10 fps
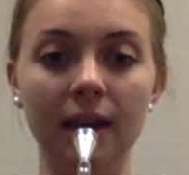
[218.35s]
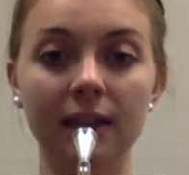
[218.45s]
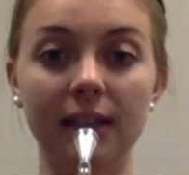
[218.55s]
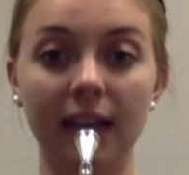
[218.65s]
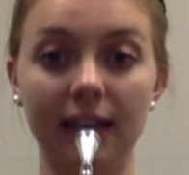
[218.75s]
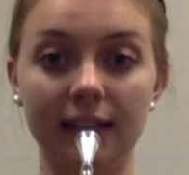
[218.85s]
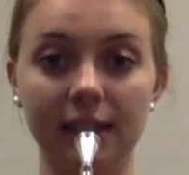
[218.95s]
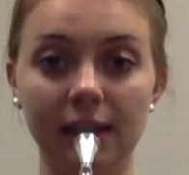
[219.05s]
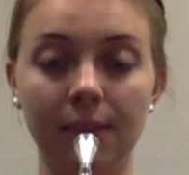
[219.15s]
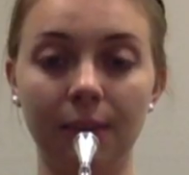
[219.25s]
Take a
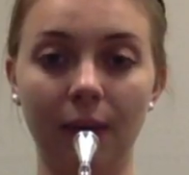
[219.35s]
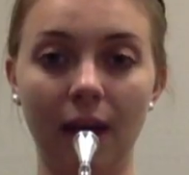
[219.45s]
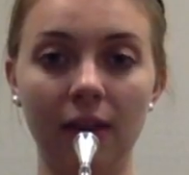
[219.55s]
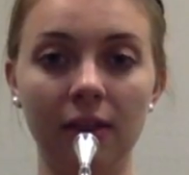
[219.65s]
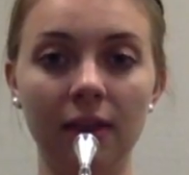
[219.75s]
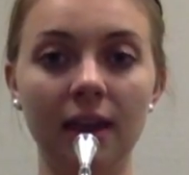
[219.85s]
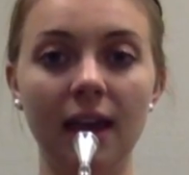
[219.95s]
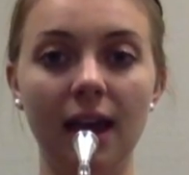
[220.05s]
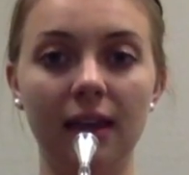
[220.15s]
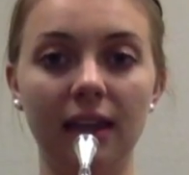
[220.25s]
deep breath
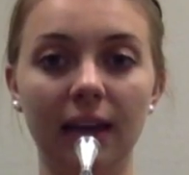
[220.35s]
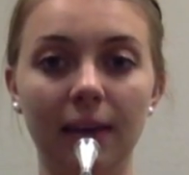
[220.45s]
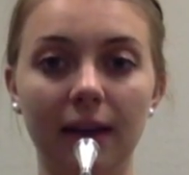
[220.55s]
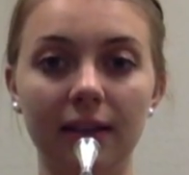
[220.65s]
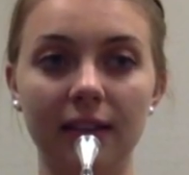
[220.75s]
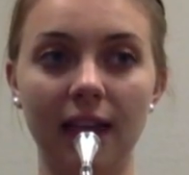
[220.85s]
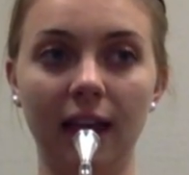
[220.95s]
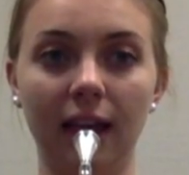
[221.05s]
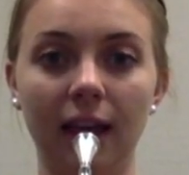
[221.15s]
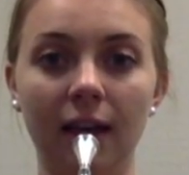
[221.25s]
and think about
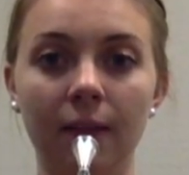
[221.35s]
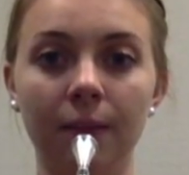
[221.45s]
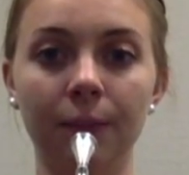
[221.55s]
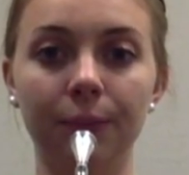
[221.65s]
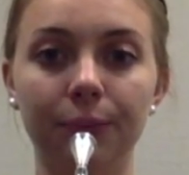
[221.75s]
saying im.